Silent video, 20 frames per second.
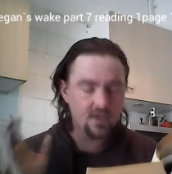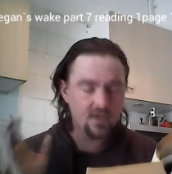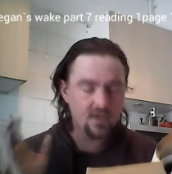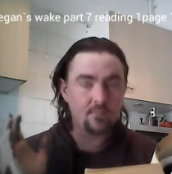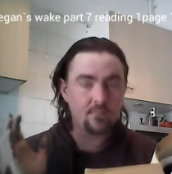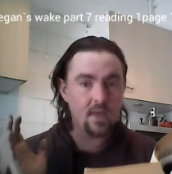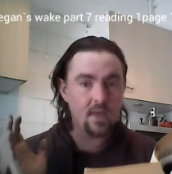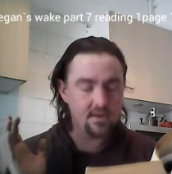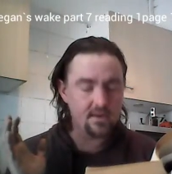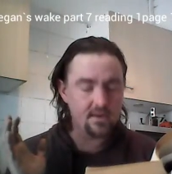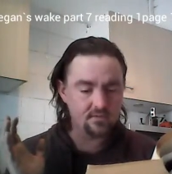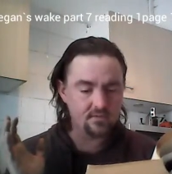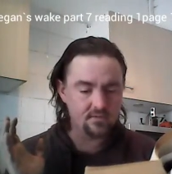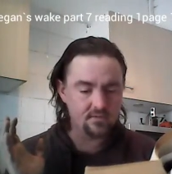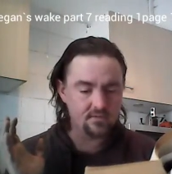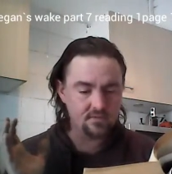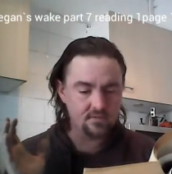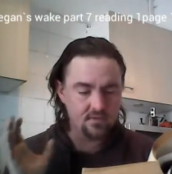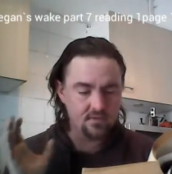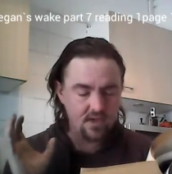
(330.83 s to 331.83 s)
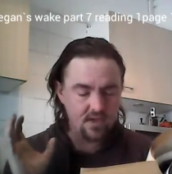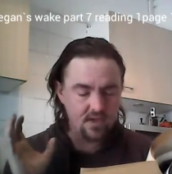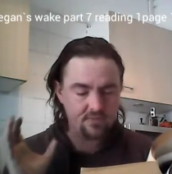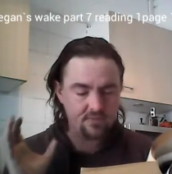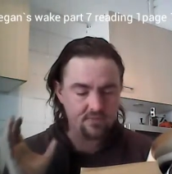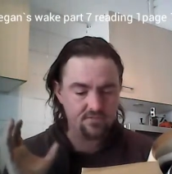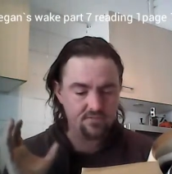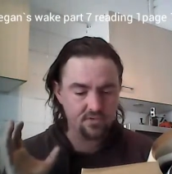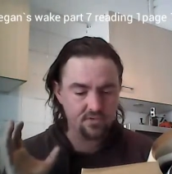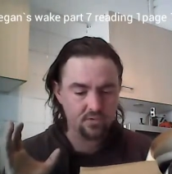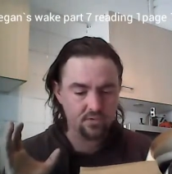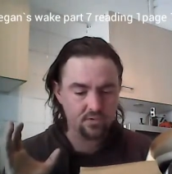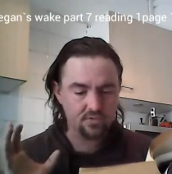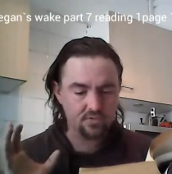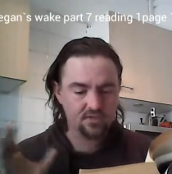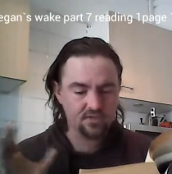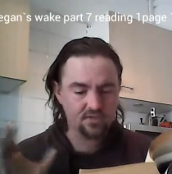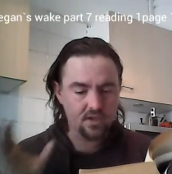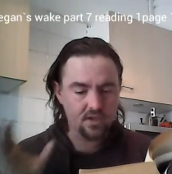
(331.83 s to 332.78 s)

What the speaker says: Men have thought,